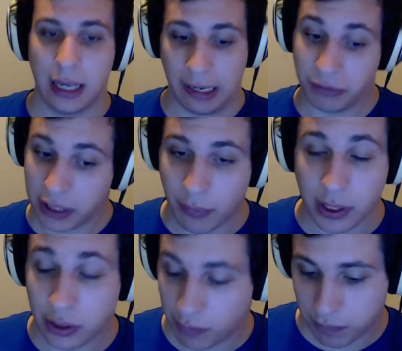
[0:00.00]
If
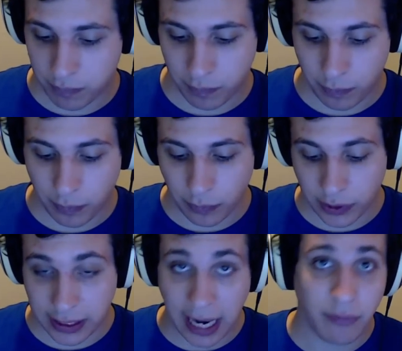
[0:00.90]
someone's
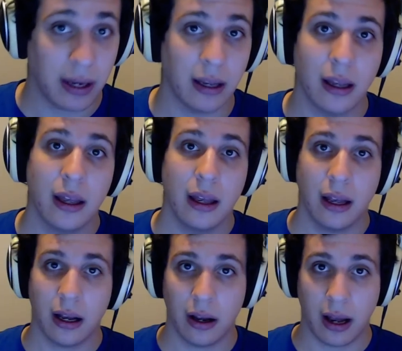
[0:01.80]
saving
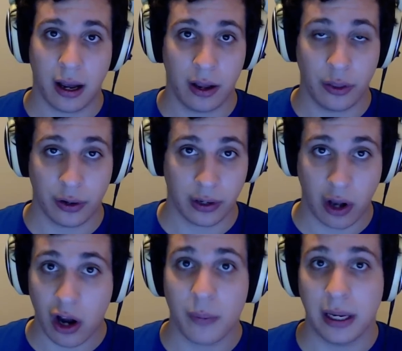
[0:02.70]
their
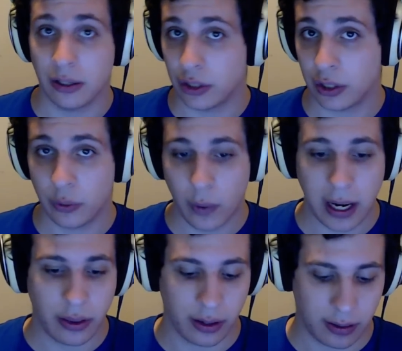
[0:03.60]
economy in a certain
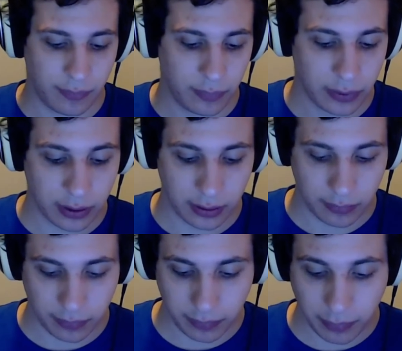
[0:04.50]
way,
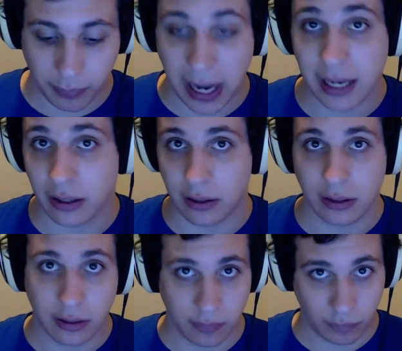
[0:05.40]
they're buying
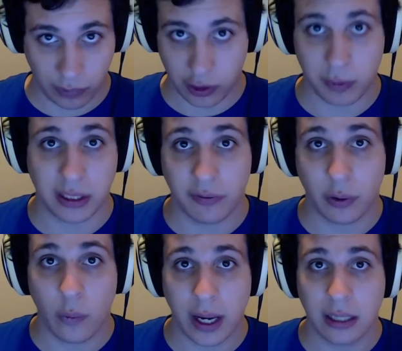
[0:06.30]

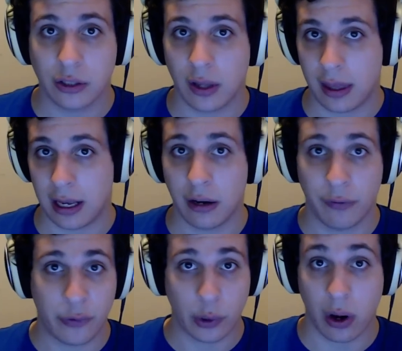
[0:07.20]
specific ways so that they can
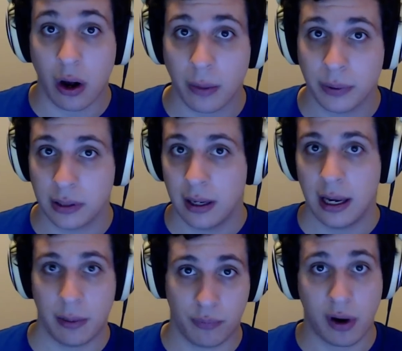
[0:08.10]
afford ops,
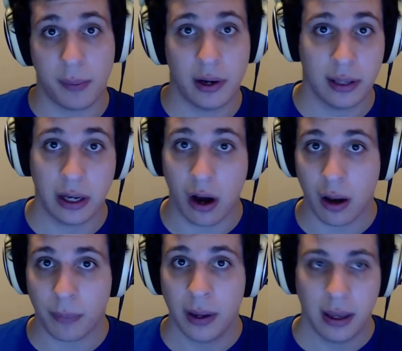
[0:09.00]
and primarily op,